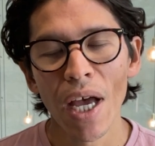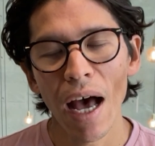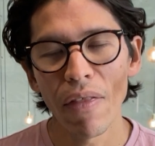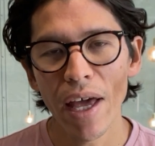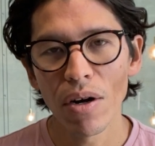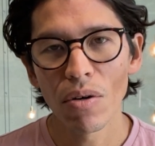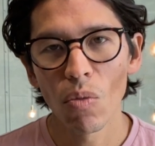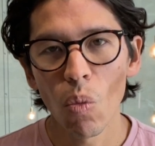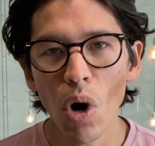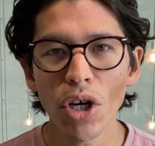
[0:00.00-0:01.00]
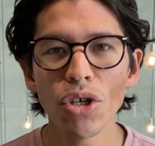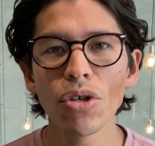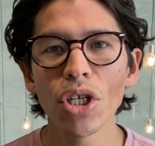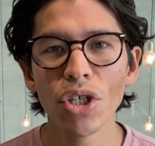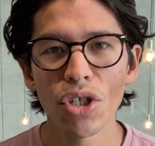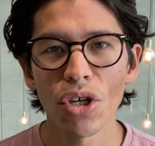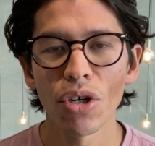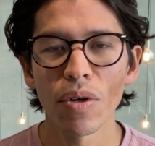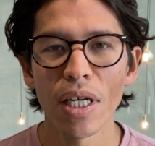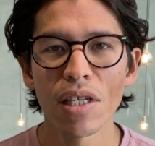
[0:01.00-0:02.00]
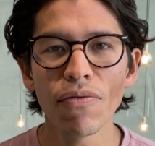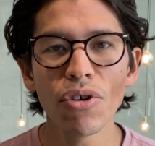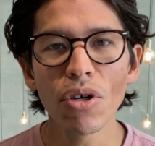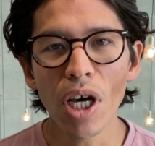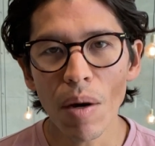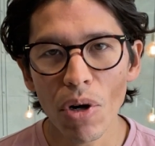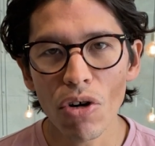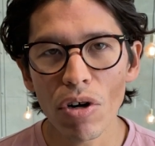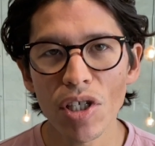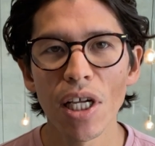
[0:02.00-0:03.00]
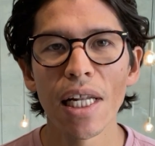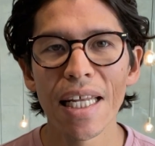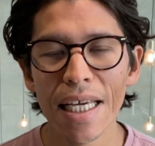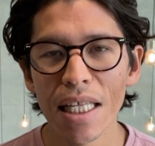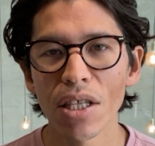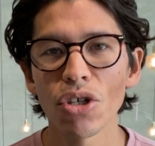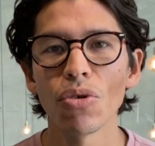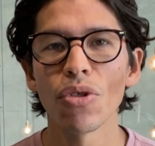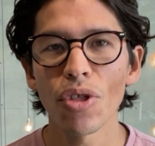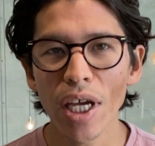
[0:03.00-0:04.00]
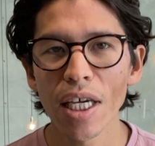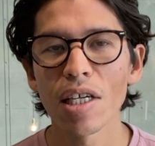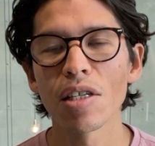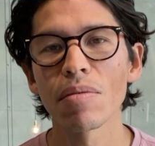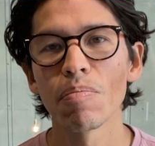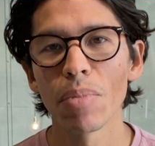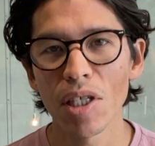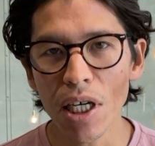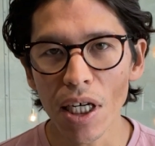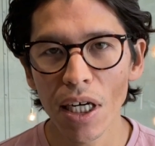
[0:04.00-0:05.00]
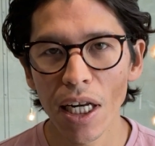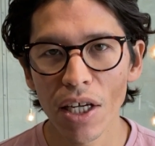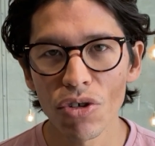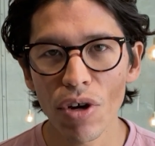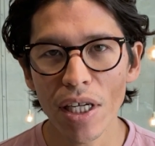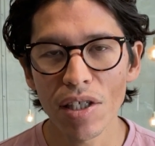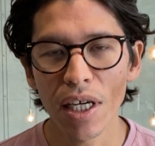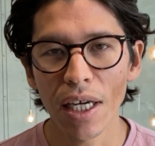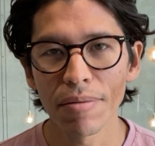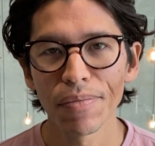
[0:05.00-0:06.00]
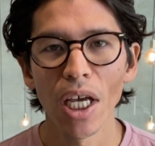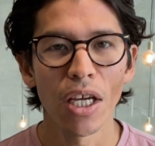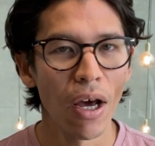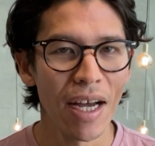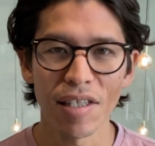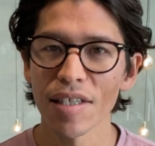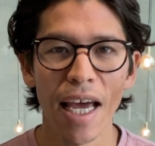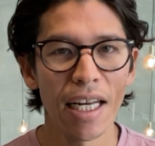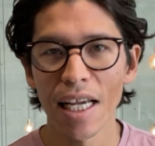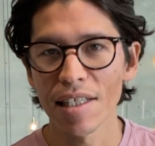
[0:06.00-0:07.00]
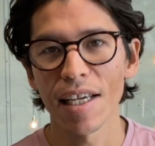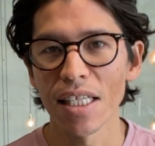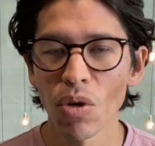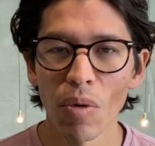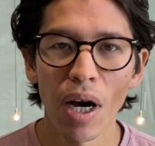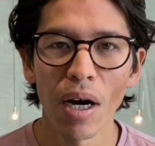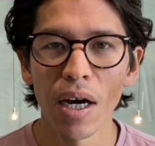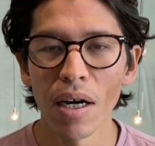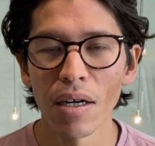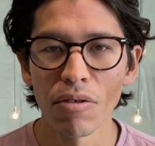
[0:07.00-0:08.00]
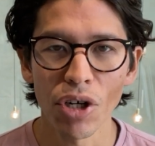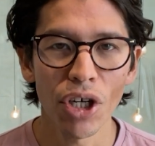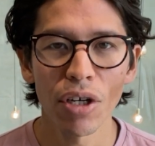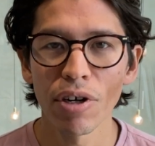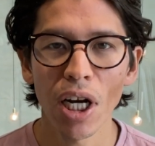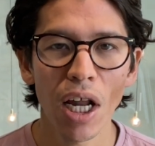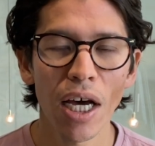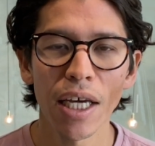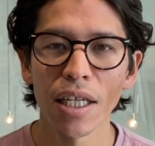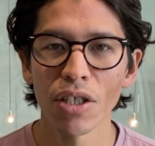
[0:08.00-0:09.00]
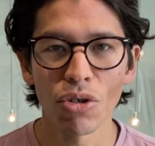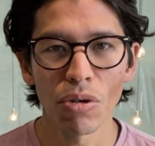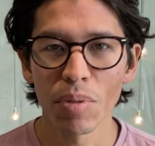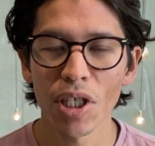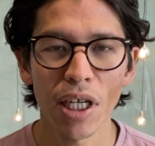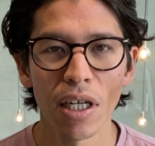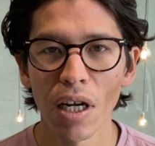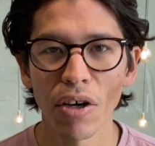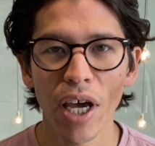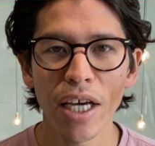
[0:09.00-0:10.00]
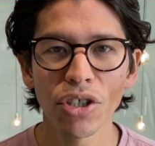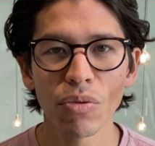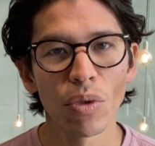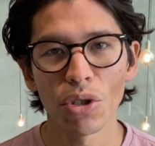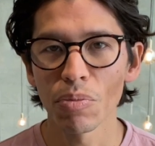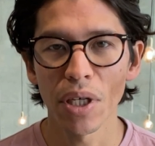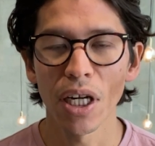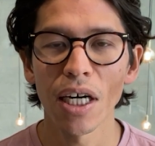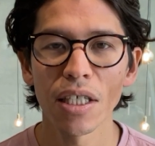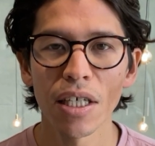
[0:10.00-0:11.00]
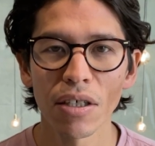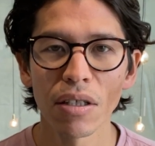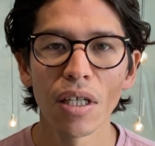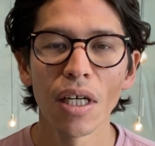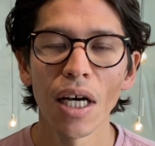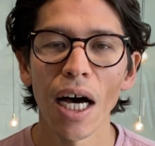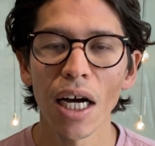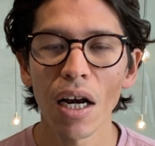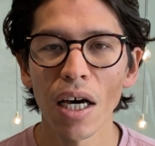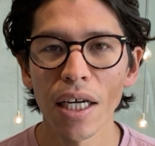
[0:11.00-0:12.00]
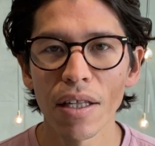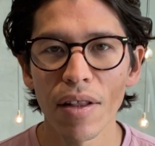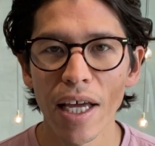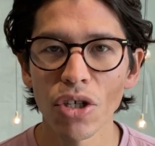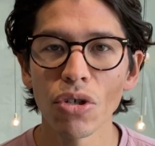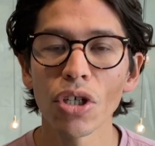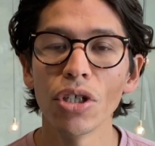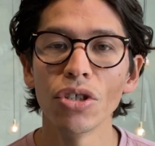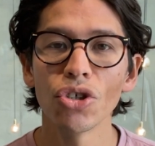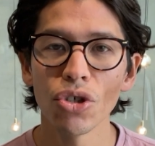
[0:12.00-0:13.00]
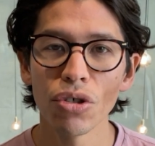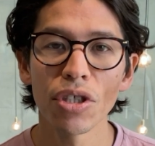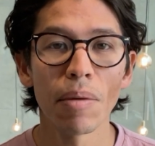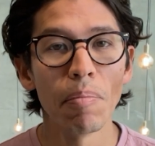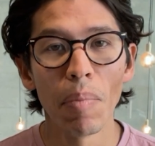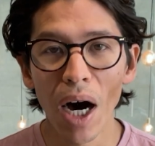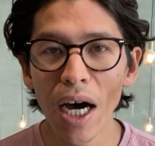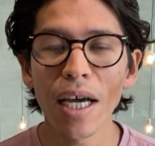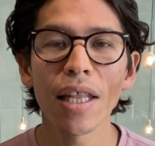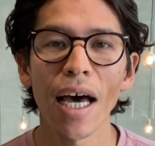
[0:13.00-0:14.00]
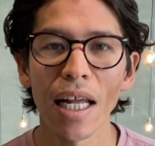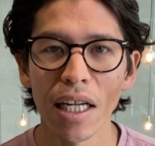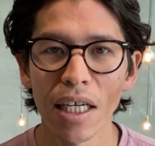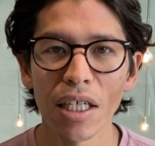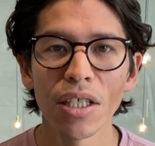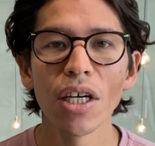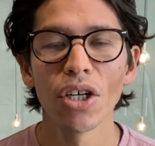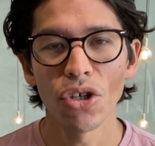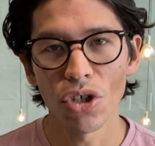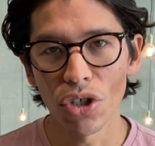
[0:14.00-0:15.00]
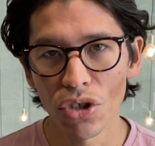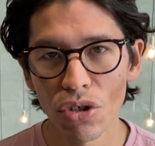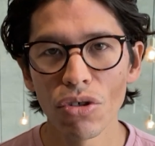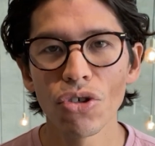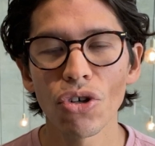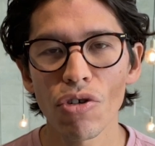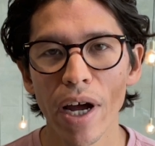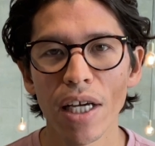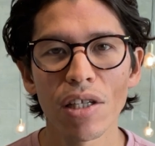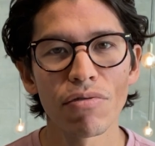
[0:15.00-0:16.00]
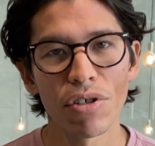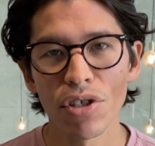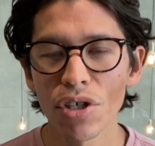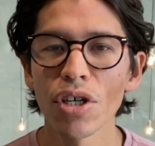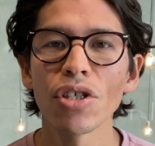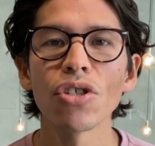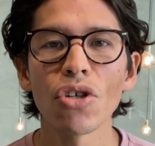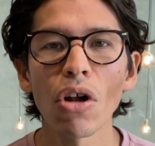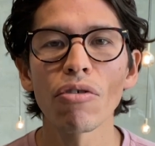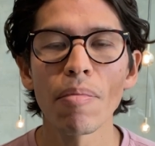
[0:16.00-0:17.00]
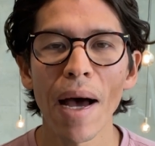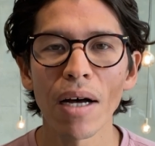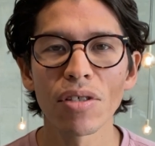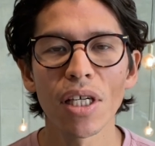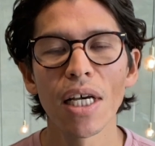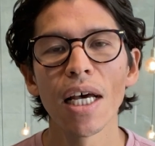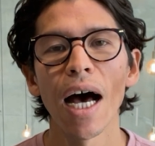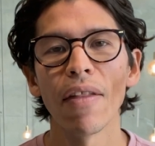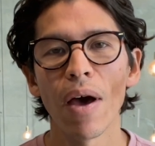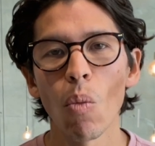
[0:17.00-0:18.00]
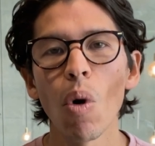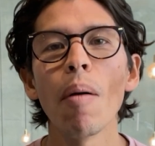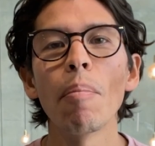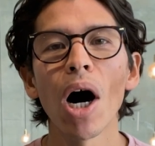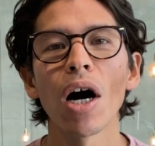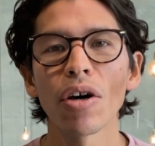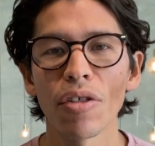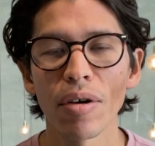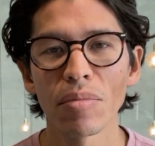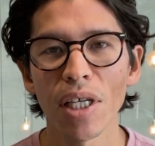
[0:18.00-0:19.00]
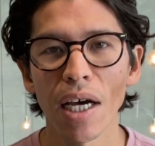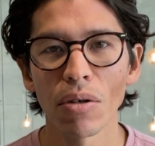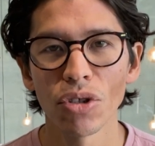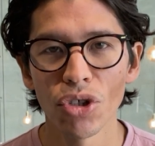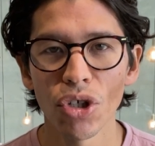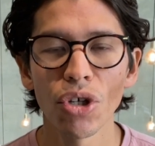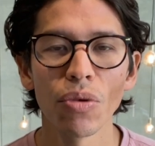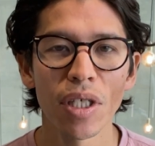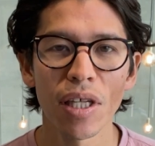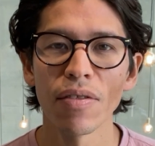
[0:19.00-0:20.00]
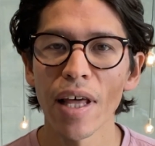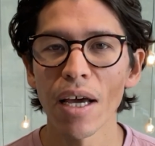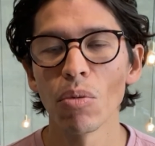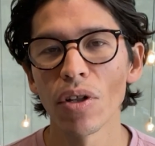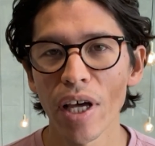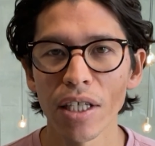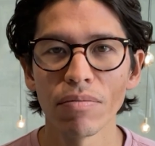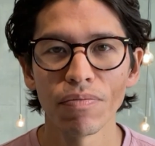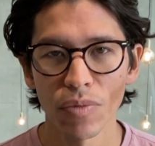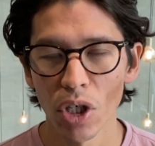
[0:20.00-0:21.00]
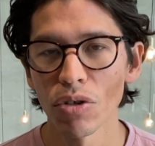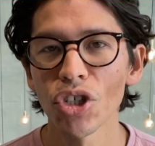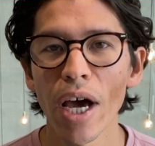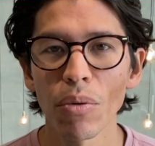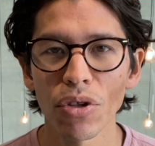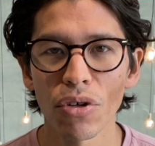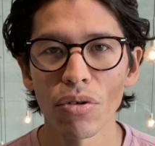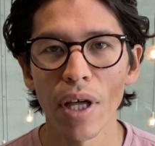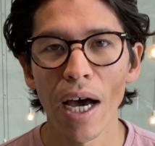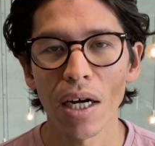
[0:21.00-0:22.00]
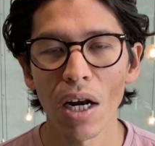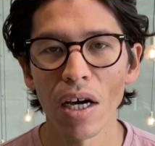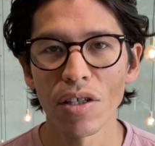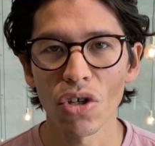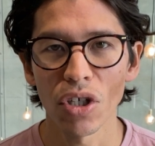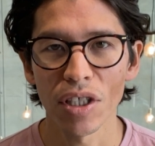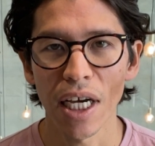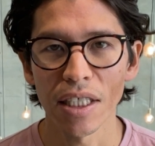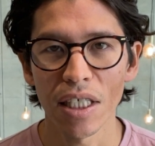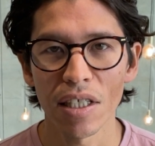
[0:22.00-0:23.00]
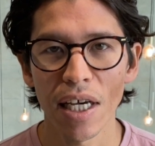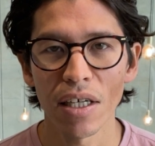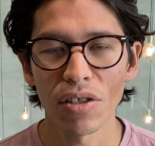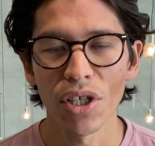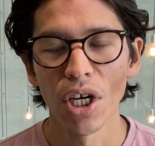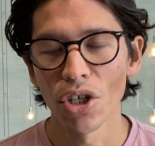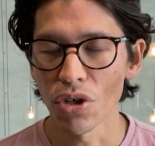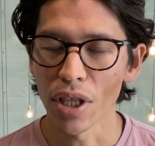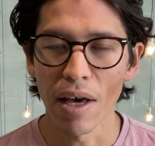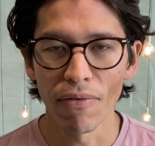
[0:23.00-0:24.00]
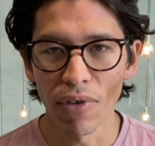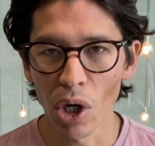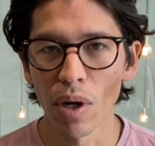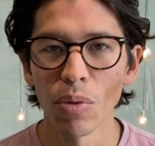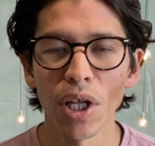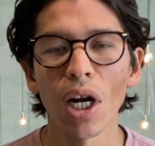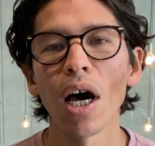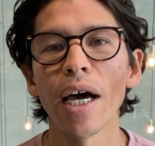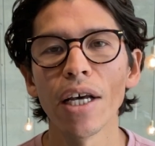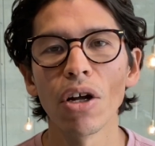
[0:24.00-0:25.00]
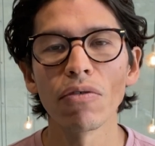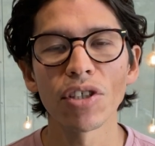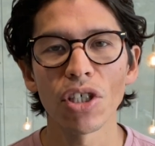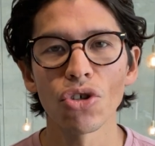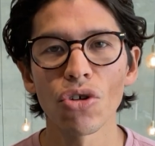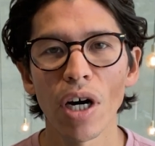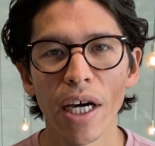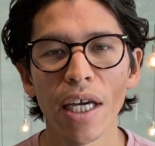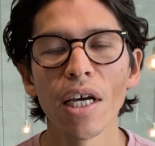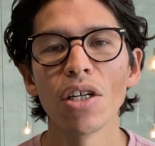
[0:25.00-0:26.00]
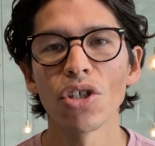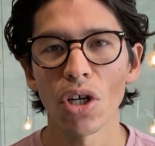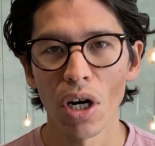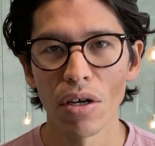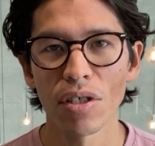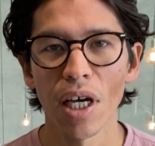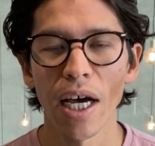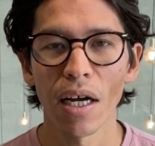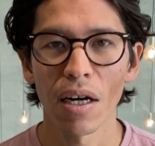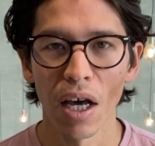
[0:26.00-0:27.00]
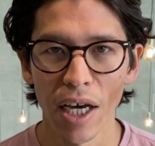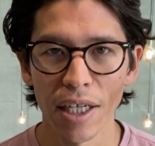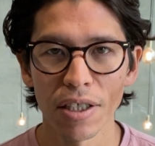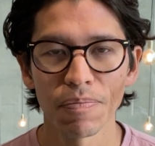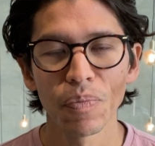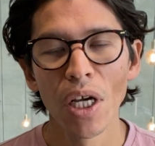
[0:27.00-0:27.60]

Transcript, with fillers: And then what you can do is, if you come across a lead that you think is particularly interesting, you know, as I said, let's say it's a, a recurring client in your particular location, which would be an ideal uh, client, then you can choose to buy that lead. You can use your credits for a certain dollar amount. And then what Bark or Thumbtack do is then they will then you know, share with you that client's contact details. You can then follow up with a client and obviously try to close that client.